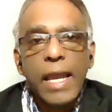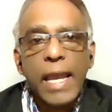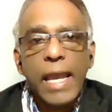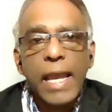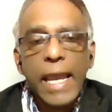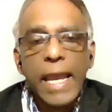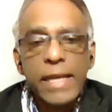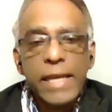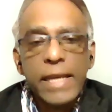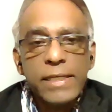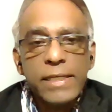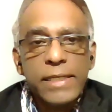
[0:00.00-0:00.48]

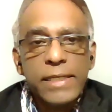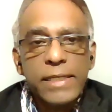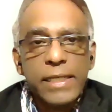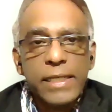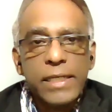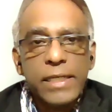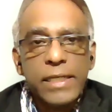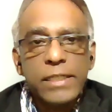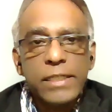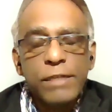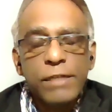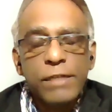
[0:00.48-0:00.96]

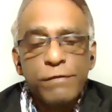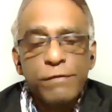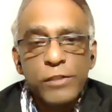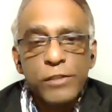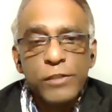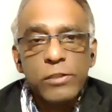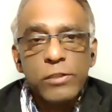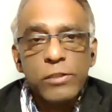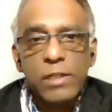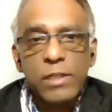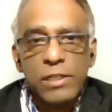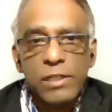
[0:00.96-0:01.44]
ended
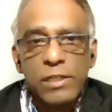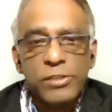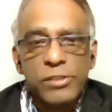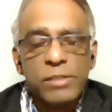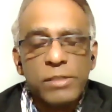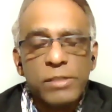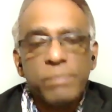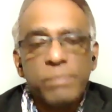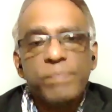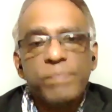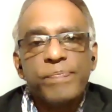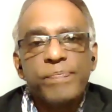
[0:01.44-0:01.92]

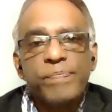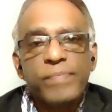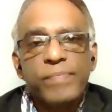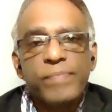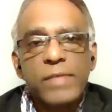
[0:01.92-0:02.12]
feudalism